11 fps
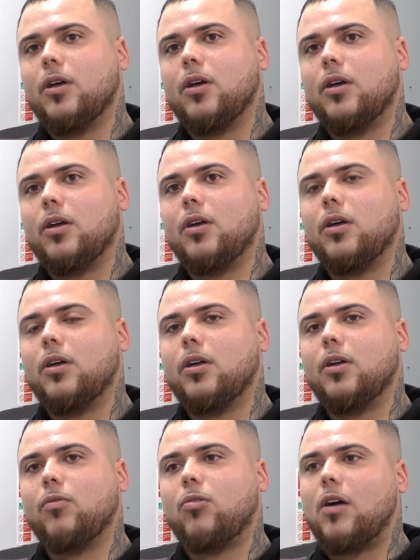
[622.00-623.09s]

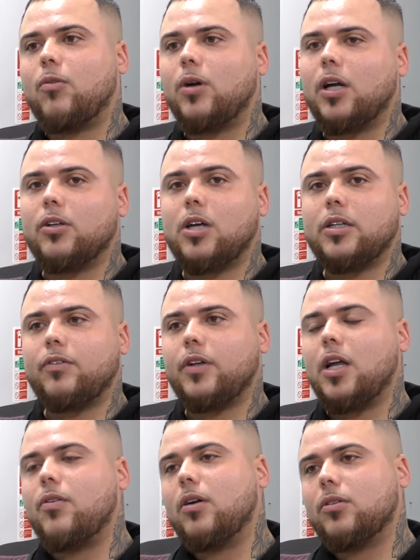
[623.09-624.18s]
uh, rival, like different
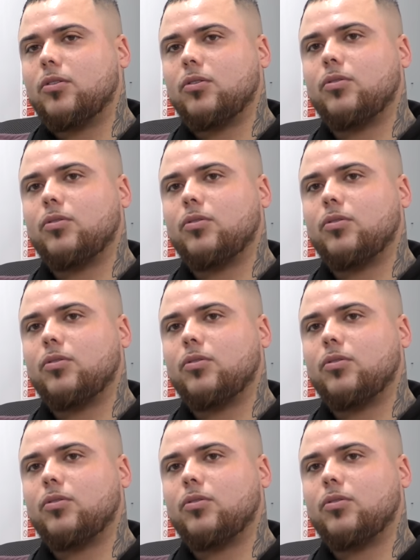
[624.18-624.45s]
area